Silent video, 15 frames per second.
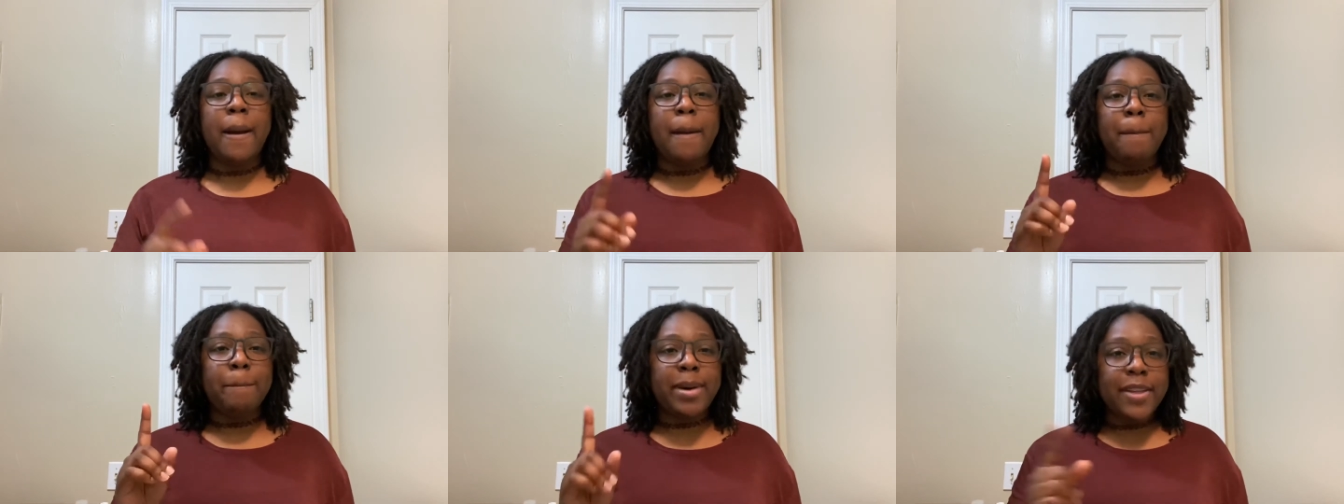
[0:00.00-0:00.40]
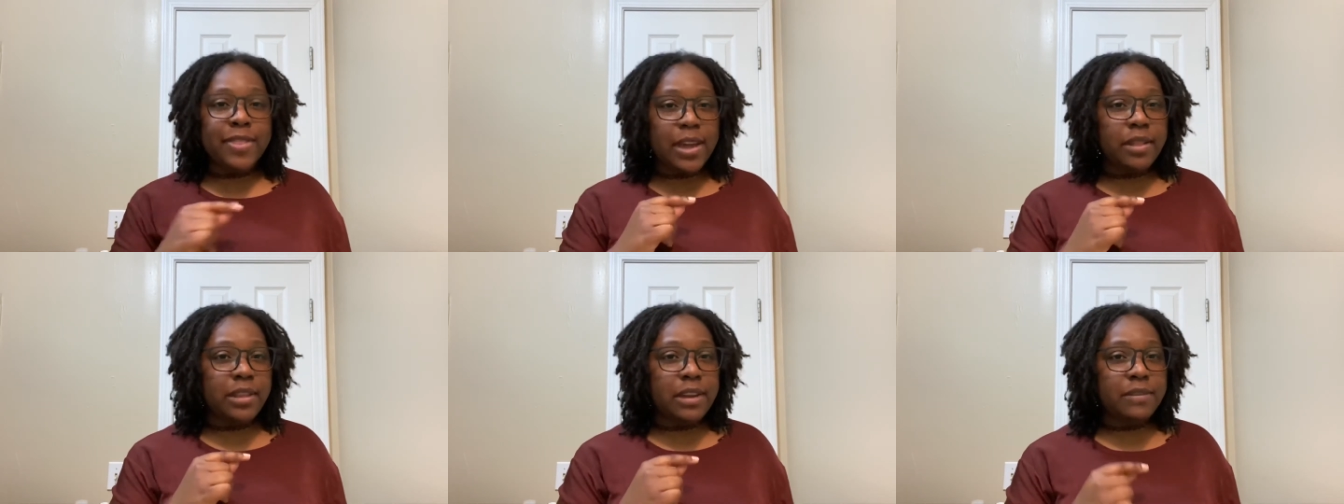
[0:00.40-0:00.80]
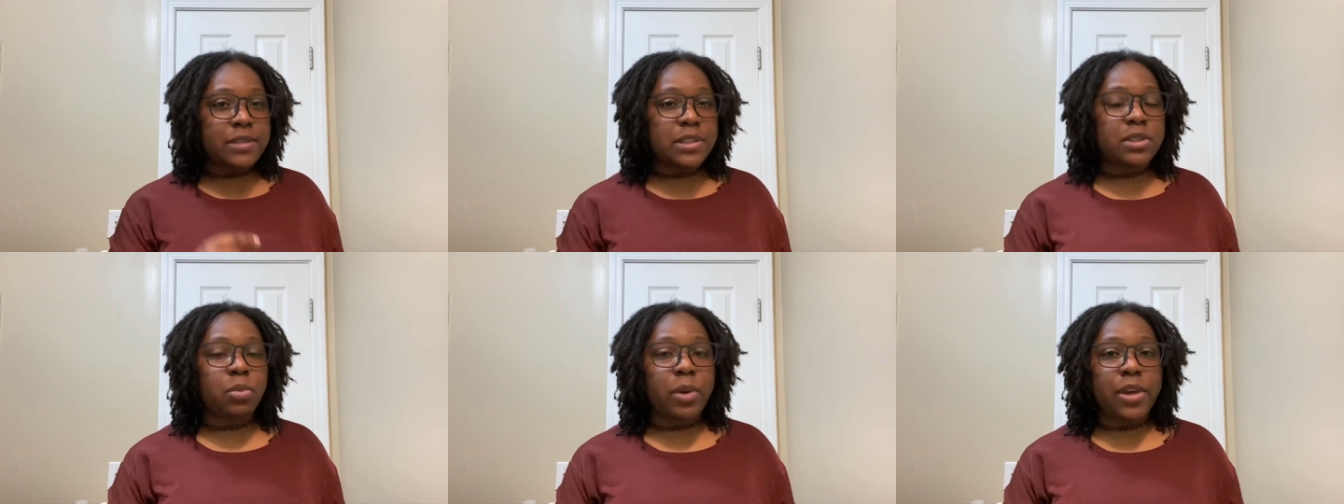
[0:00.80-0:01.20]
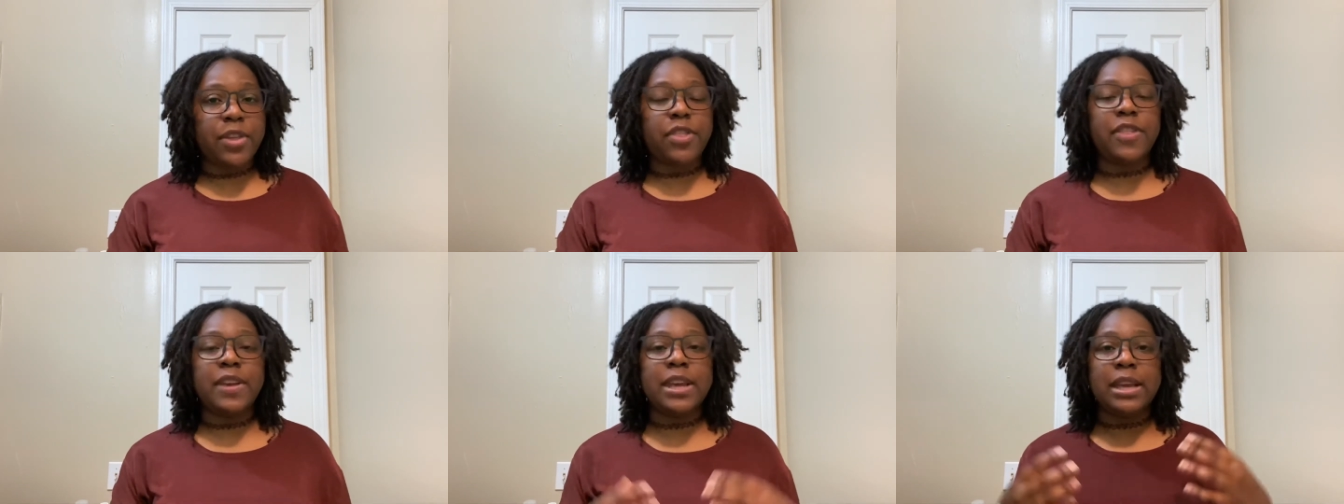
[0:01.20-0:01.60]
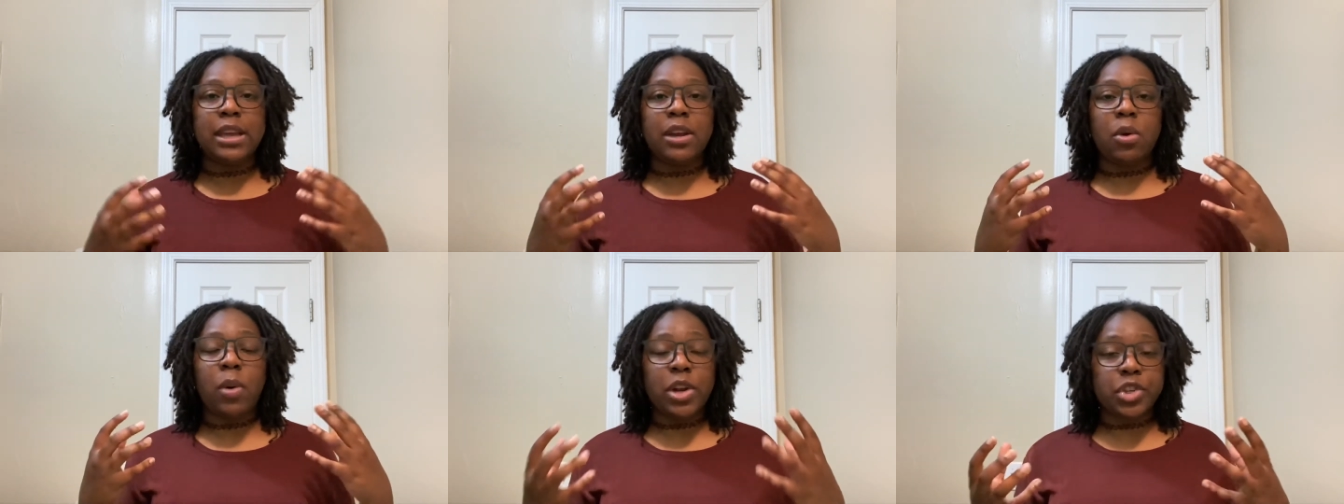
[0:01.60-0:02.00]
But that leaves us with
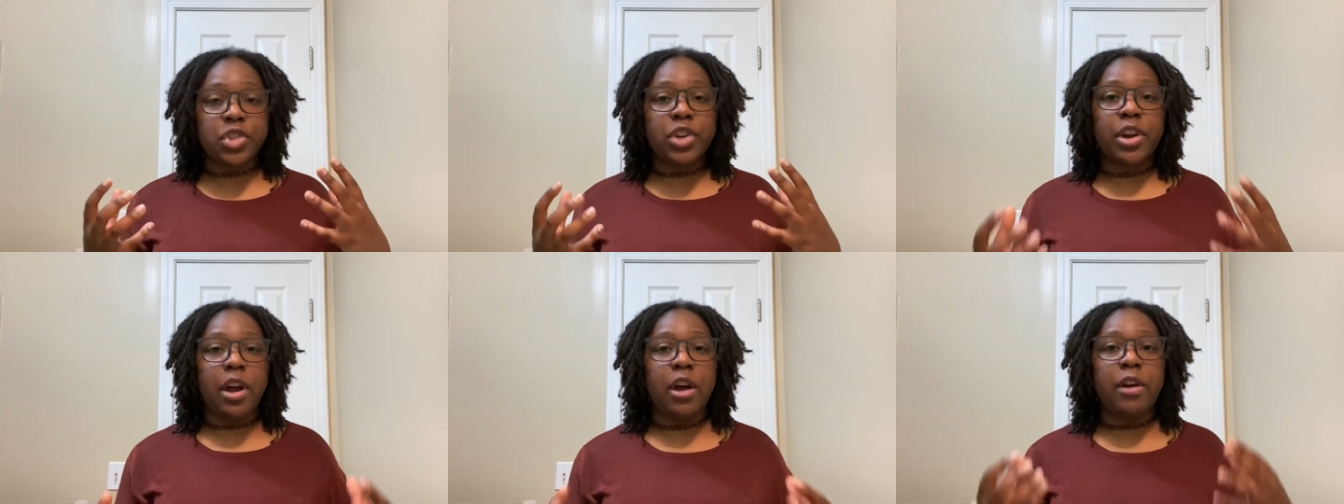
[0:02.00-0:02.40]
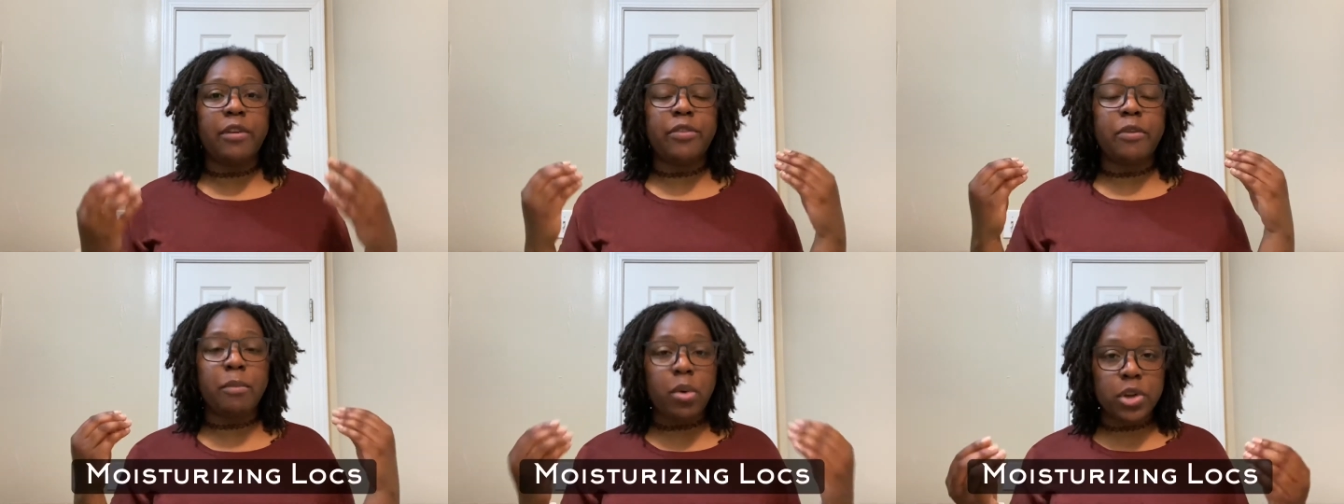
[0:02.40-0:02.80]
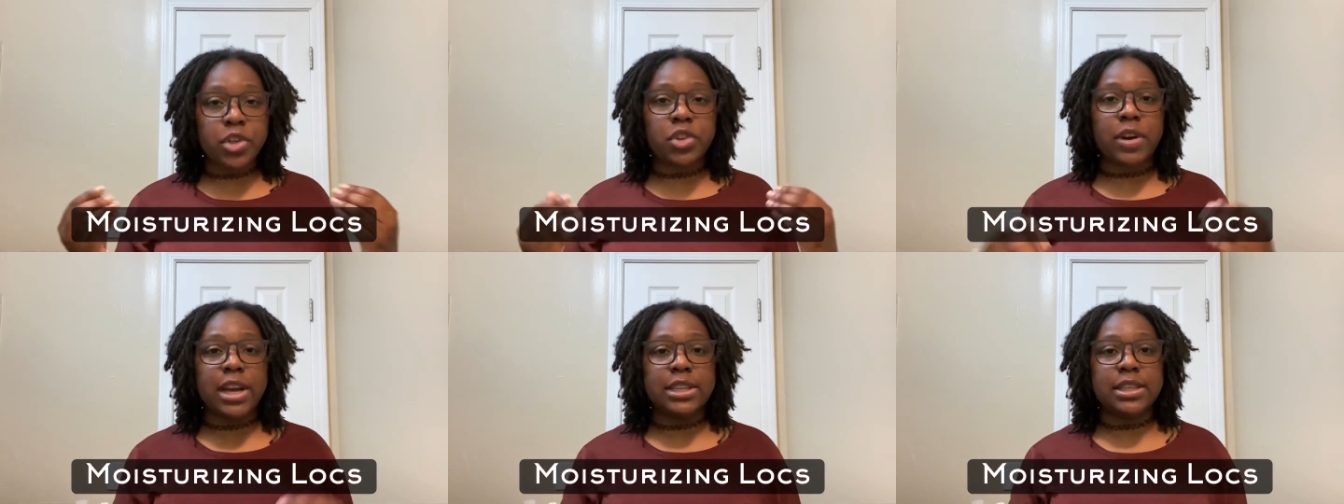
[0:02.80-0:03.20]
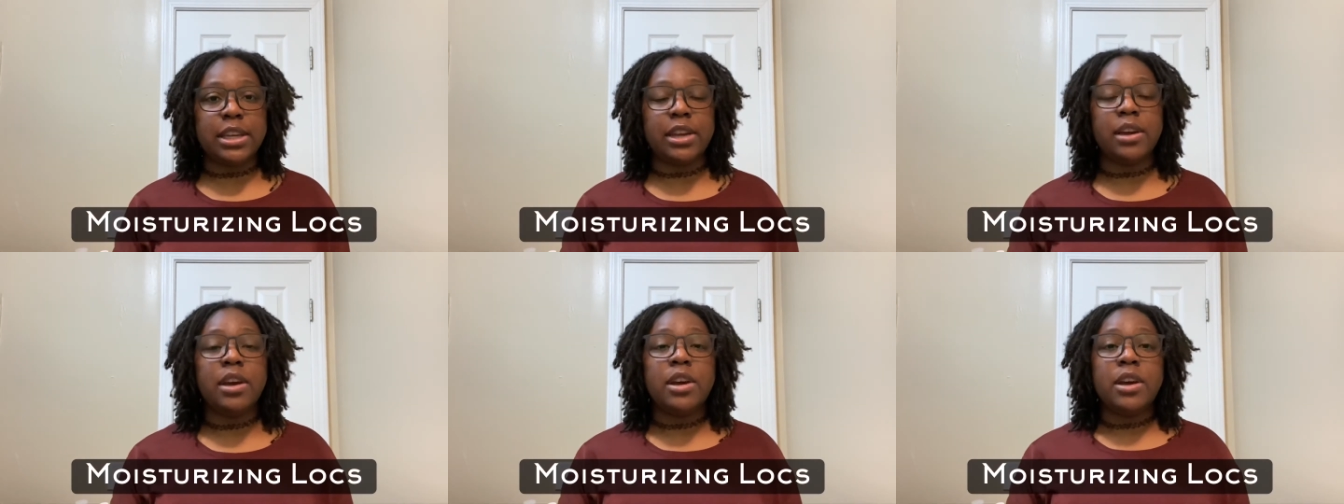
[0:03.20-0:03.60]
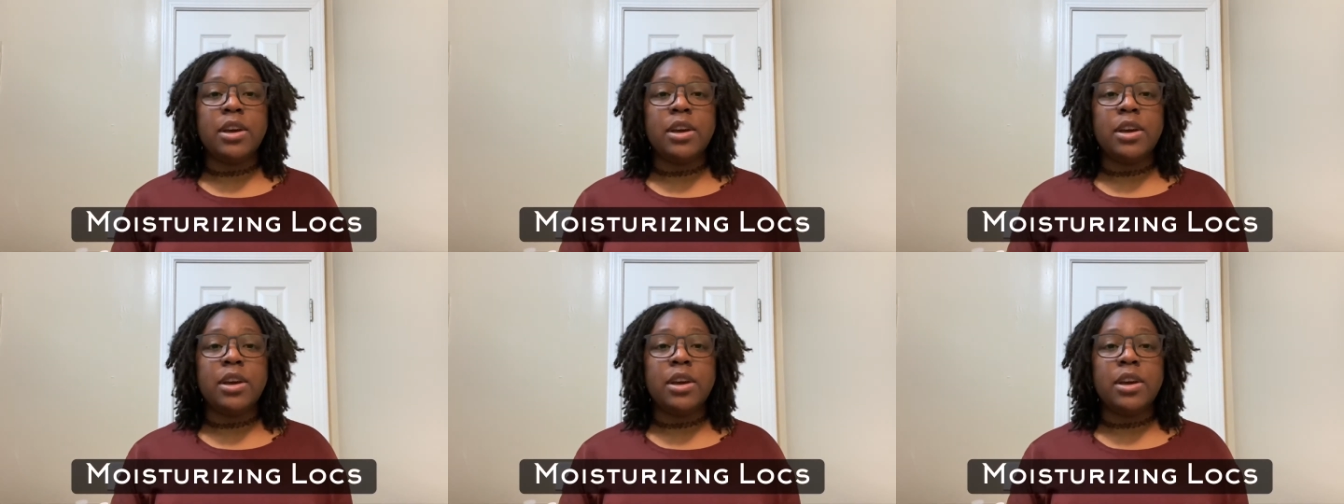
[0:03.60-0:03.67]
the question of moisturizing.